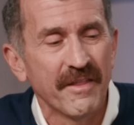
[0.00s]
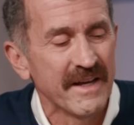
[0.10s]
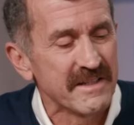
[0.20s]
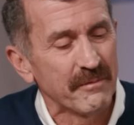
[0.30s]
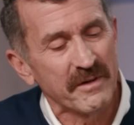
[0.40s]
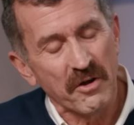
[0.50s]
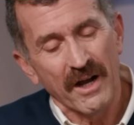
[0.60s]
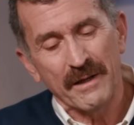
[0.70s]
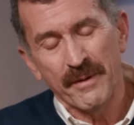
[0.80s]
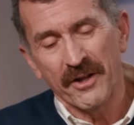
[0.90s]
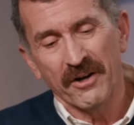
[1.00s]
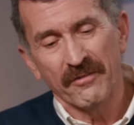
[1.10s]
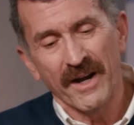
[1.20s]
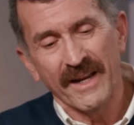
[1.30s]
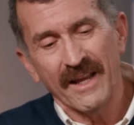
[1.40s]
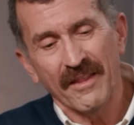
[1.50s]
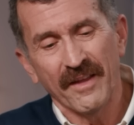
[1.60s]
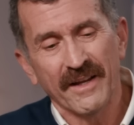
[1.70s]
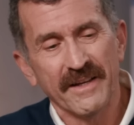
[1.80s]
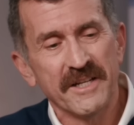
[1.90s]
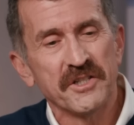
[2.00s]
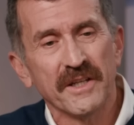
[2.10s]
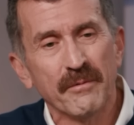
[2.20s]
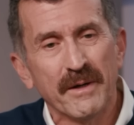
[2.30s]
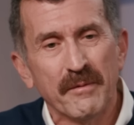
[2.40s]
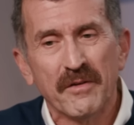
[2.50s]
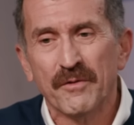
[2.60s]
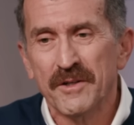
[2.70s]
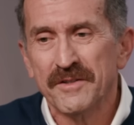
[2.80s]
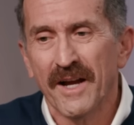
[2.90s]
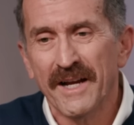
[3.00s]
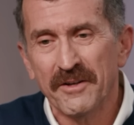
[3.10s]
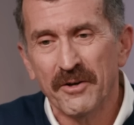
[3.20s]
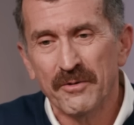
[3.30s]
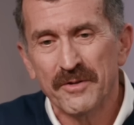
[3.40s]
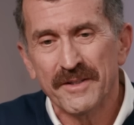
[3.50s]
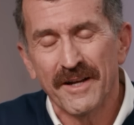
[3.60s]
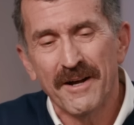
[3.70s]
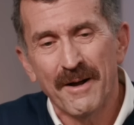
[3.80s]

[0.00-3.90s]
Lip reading: the things that we talked about already, I think initially when I was first diagnosed,